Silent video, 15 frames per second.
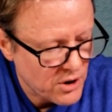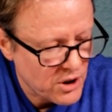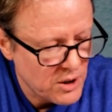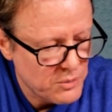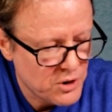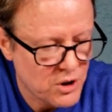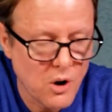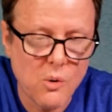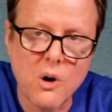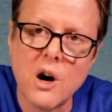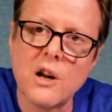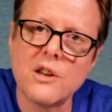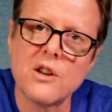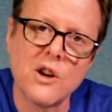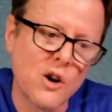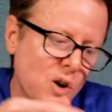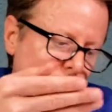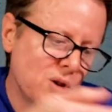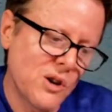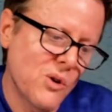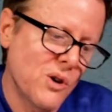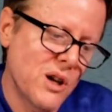creep show on, you know,
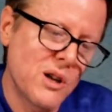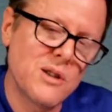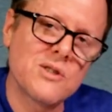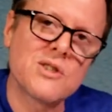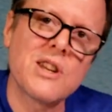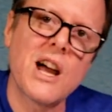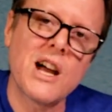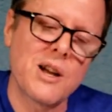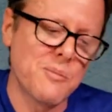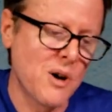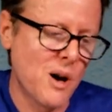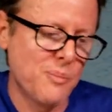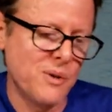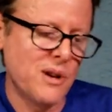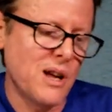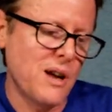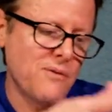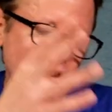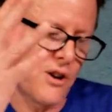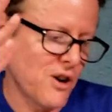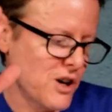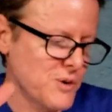and go ahead and stack them up and have
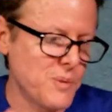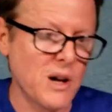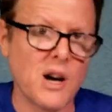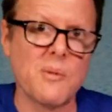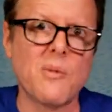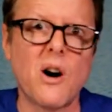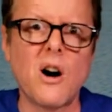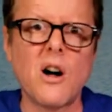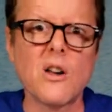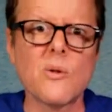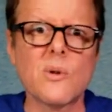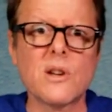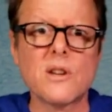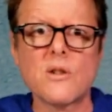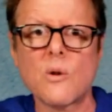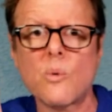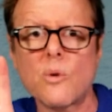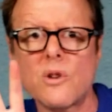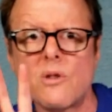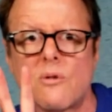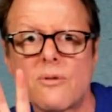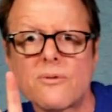the cars behind them hollowing, you know, where
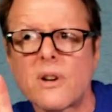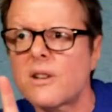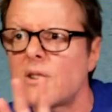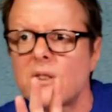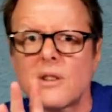you're reflecting.